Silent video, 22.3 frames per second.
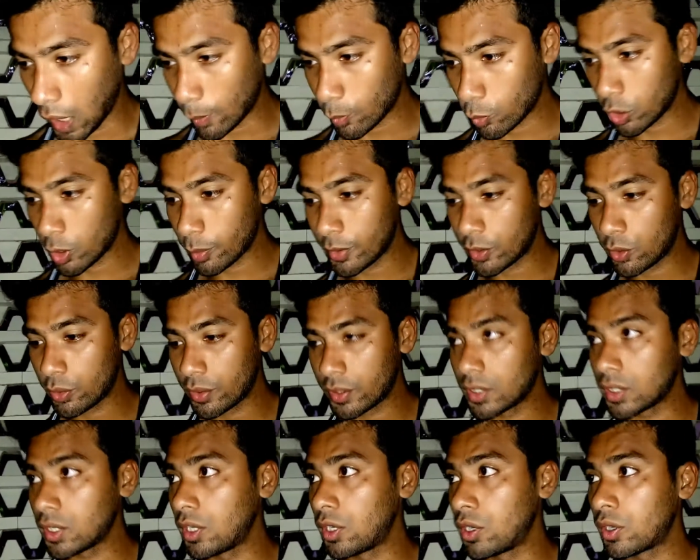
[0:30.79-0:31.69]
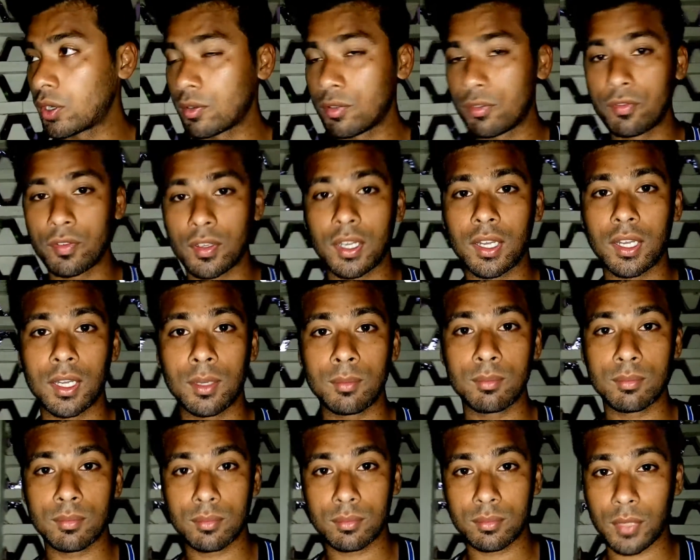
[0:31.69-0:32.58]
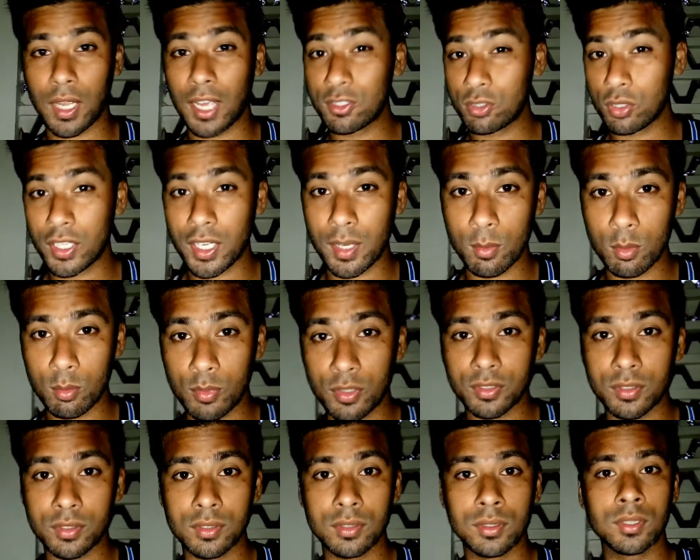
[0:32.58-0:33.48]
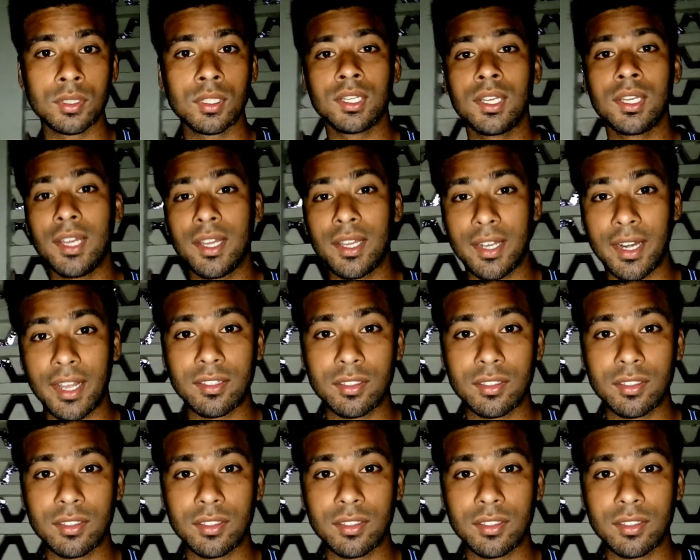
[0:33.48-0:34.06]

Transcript: I'm going to be doing a lot of isolated movements,